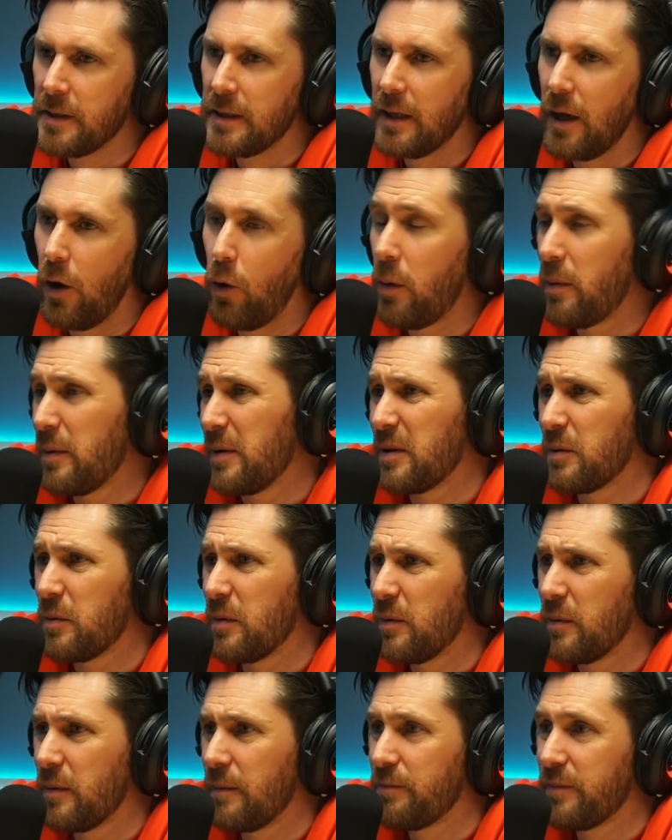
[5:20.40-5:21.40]
a lot or of the we,
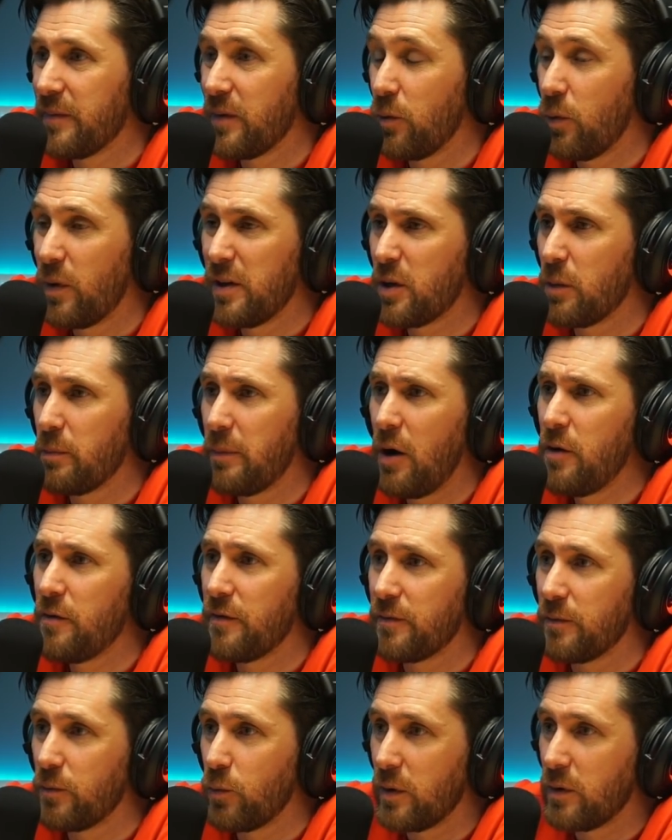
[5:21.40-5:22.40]
questions you we can both
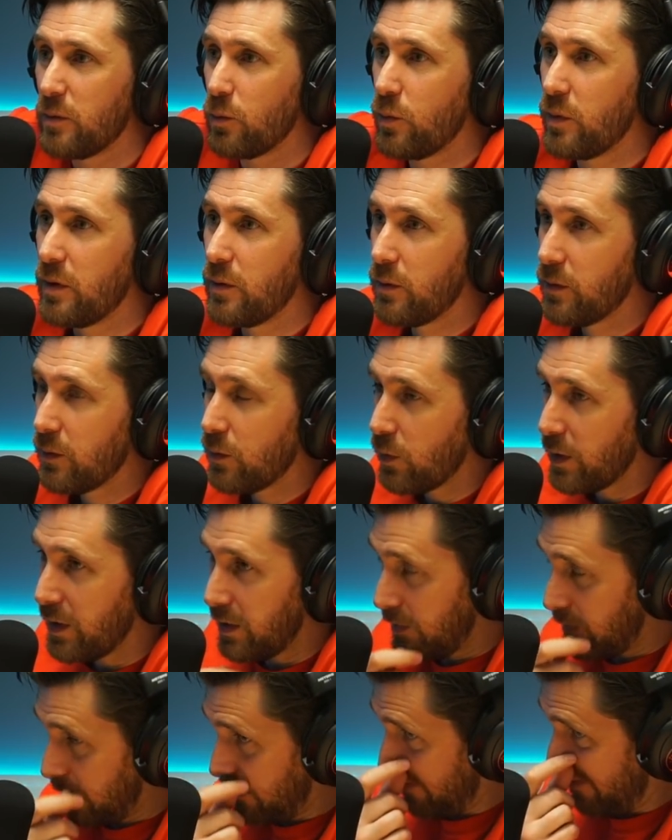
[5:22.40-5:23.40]
might be open ended. You
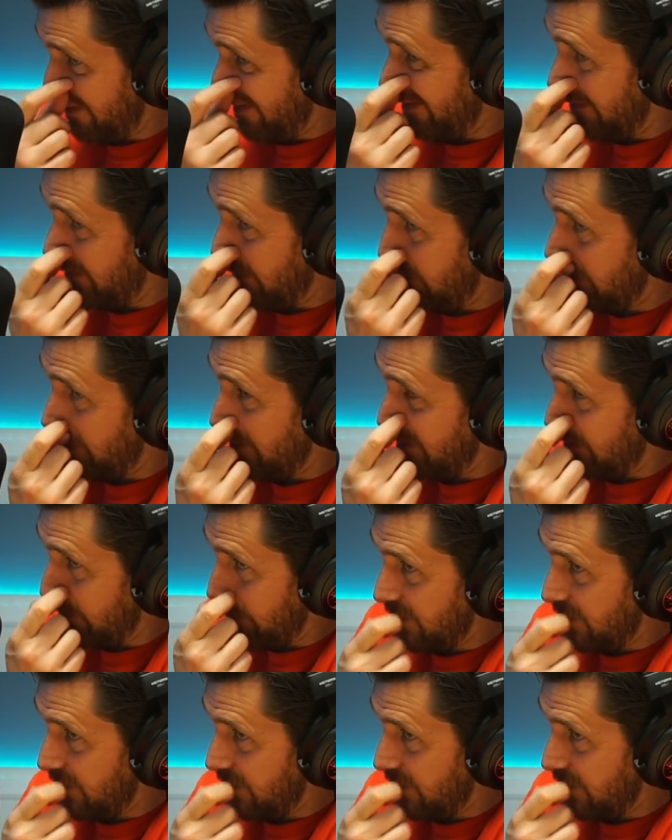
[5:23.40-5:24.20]
can ask either way.